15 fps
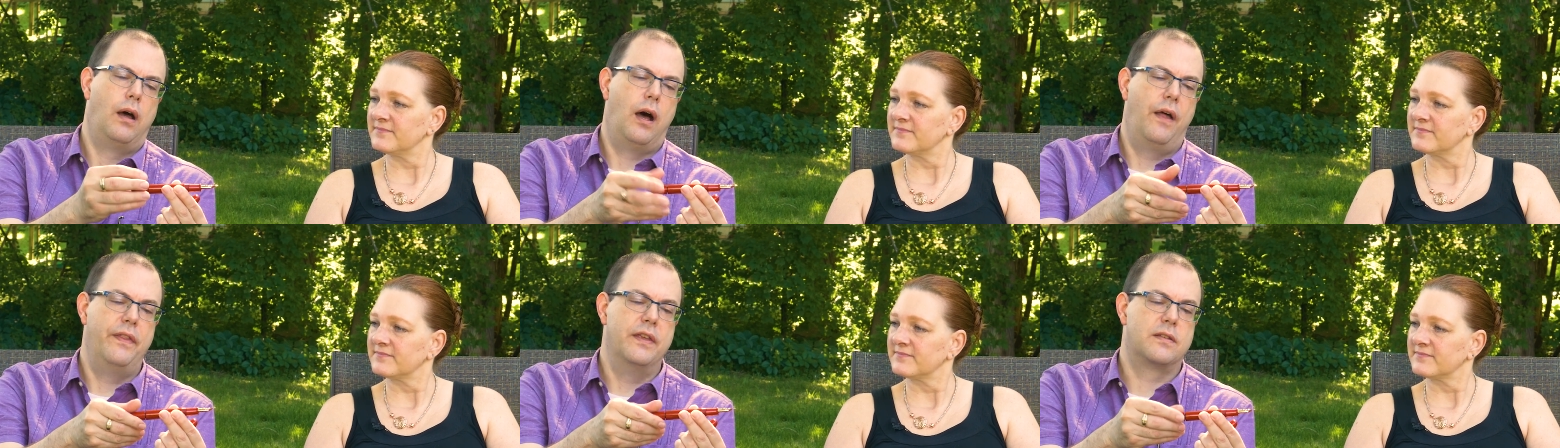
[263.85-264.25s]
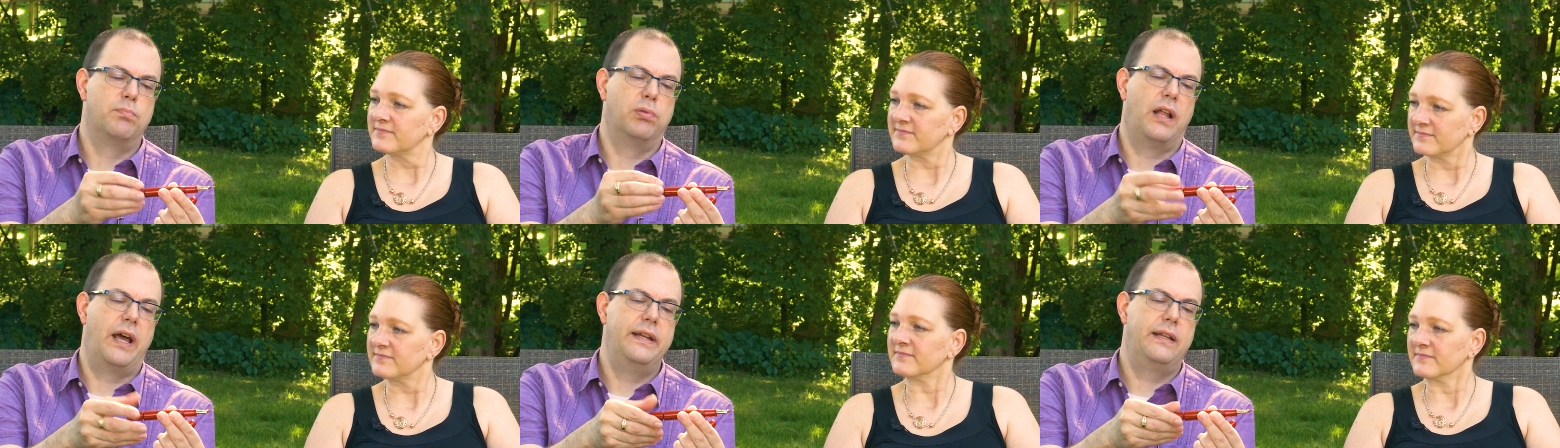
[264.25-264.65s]
Speaker 1: on this
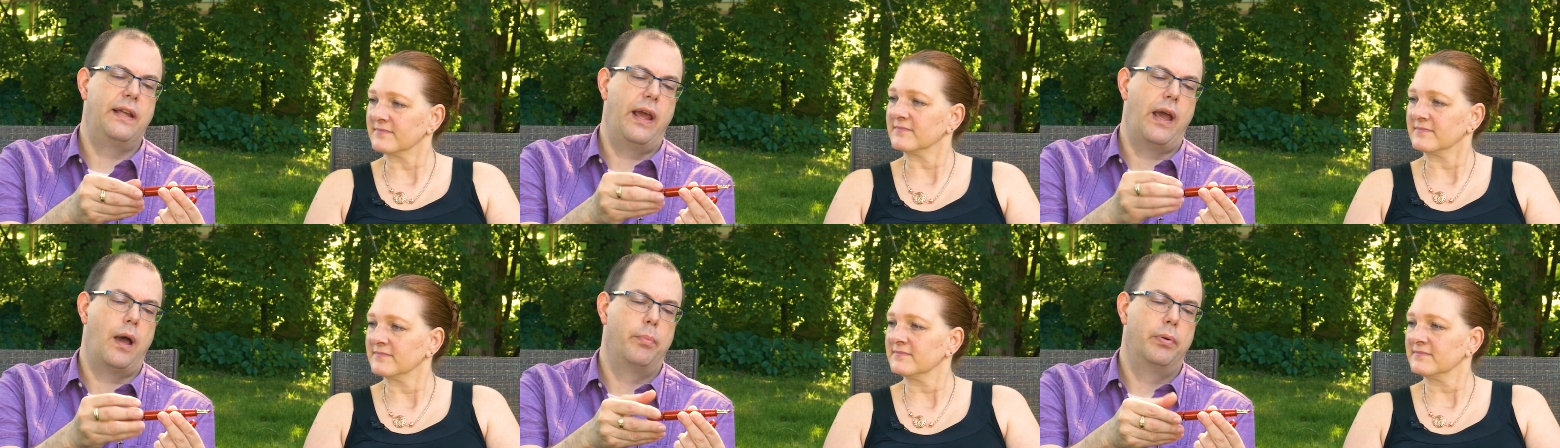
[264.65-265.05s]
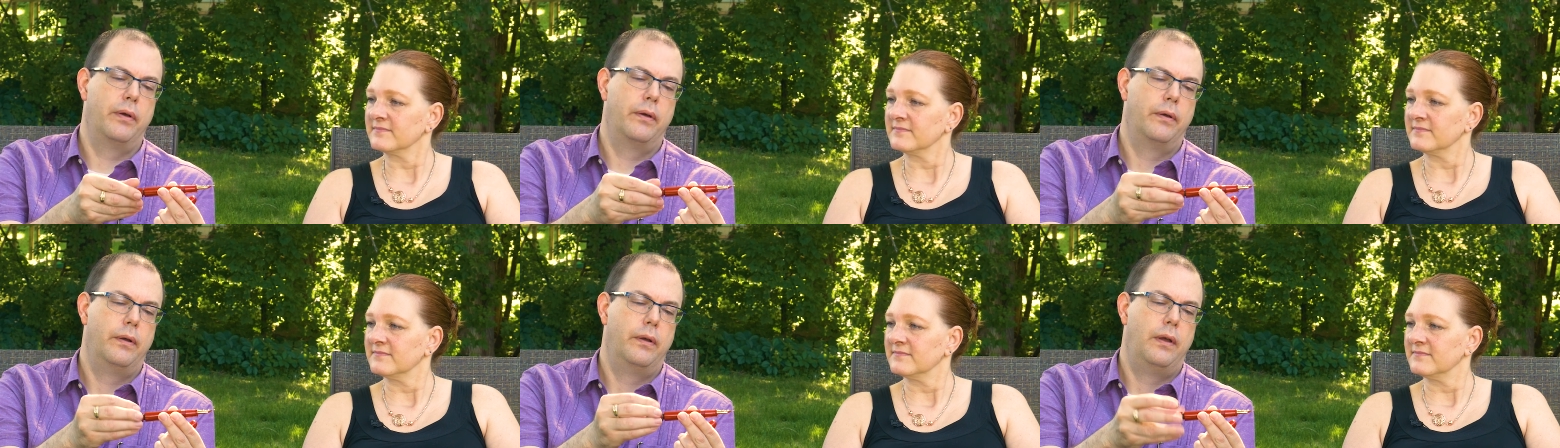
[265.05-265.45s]
blind cap.
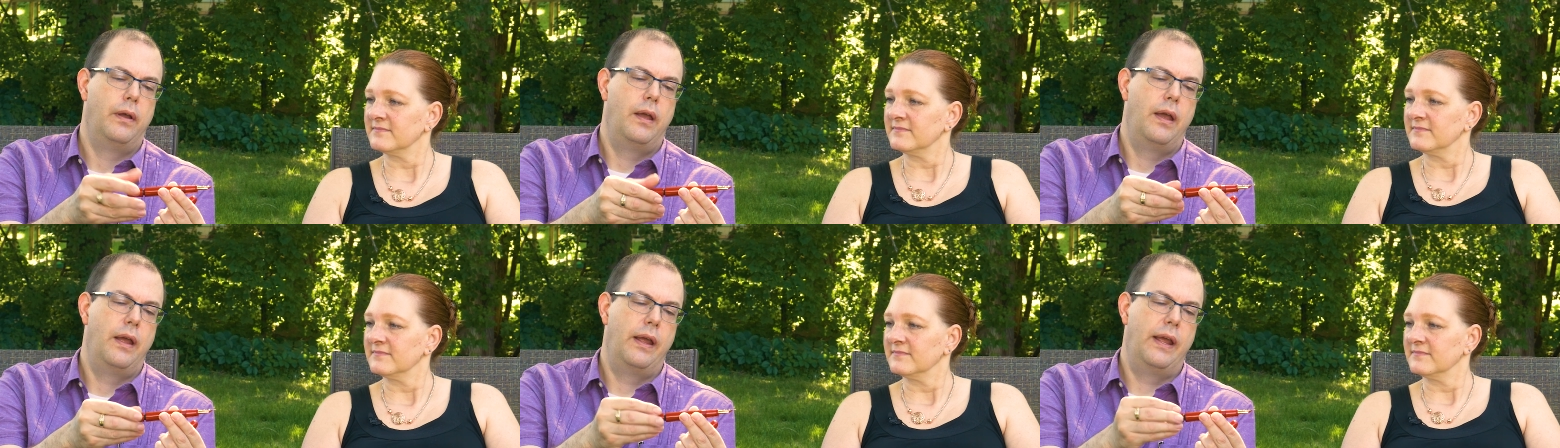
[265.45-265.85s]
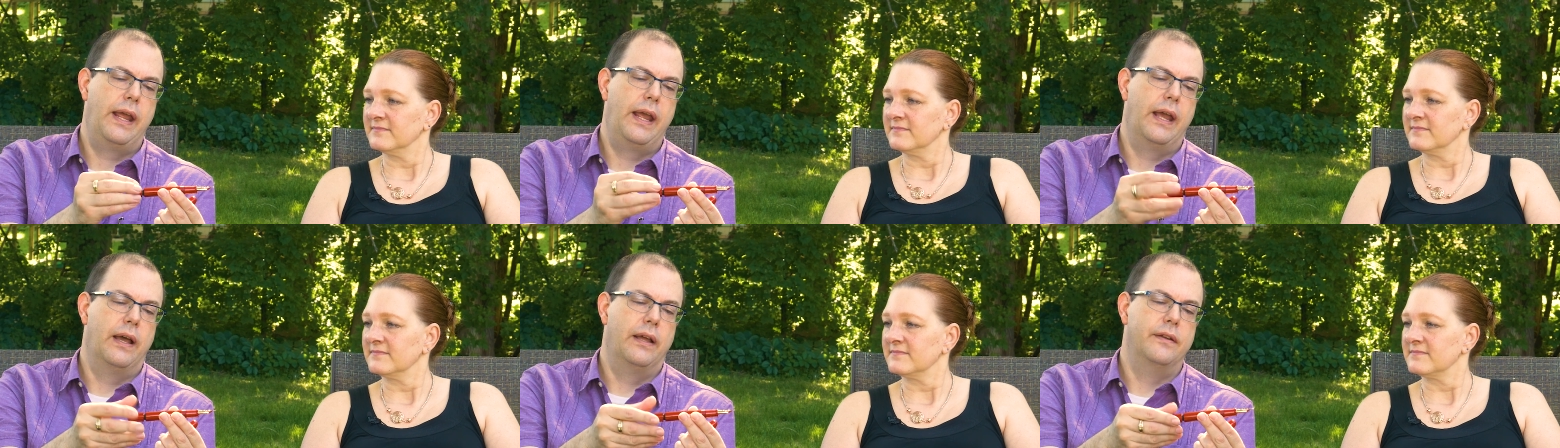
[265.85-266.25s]

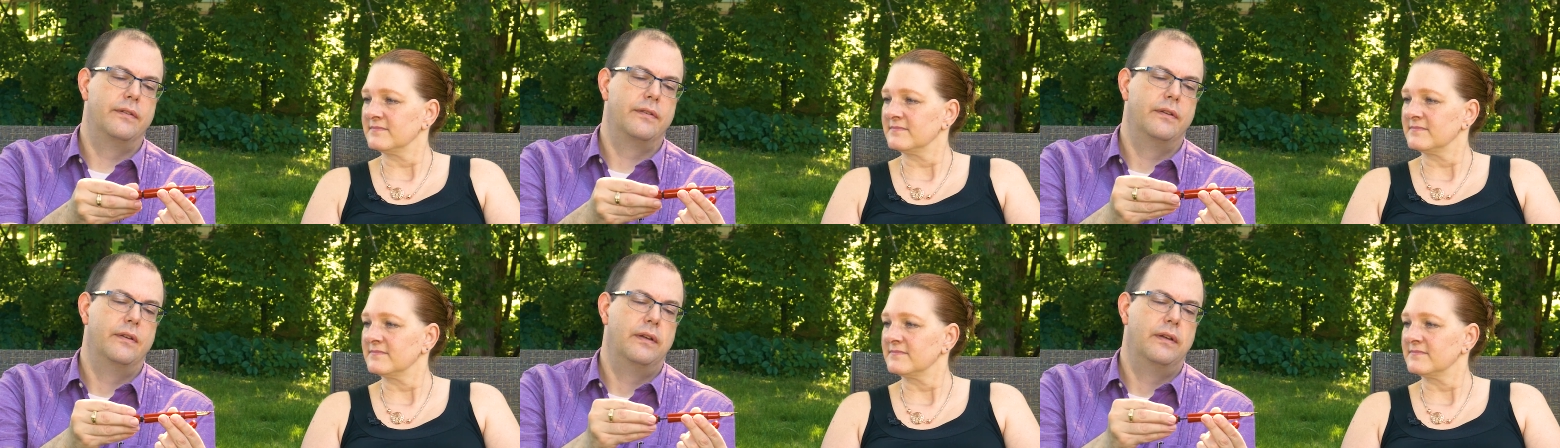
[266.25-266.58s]
And,